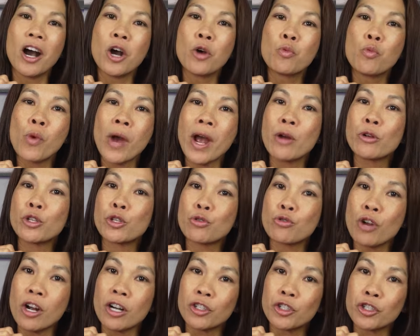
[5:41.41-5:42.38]
A
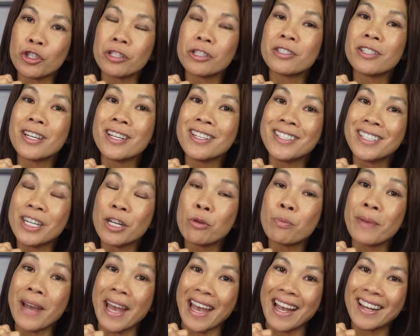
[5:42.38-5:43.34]
well-structured deal
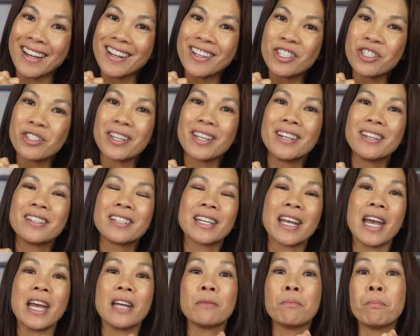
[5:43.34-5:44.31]
package
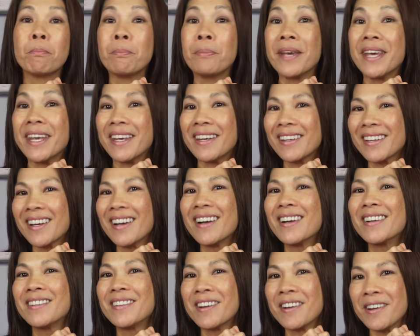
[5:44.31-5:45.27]
can pique
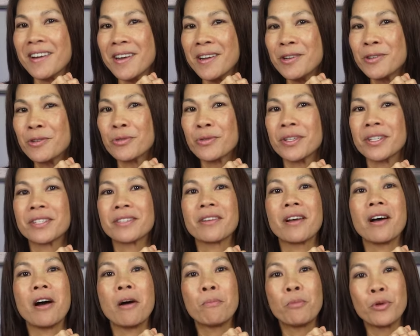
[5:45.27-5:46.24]
the interest
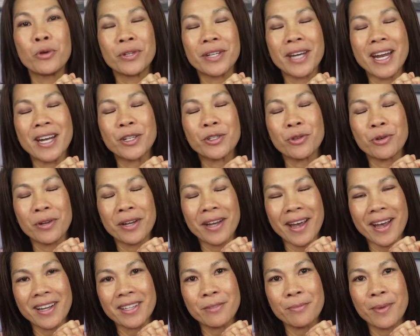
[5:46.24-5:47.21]
of potential
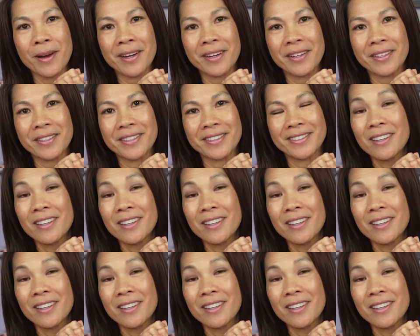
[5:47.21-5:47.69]
cash buyer.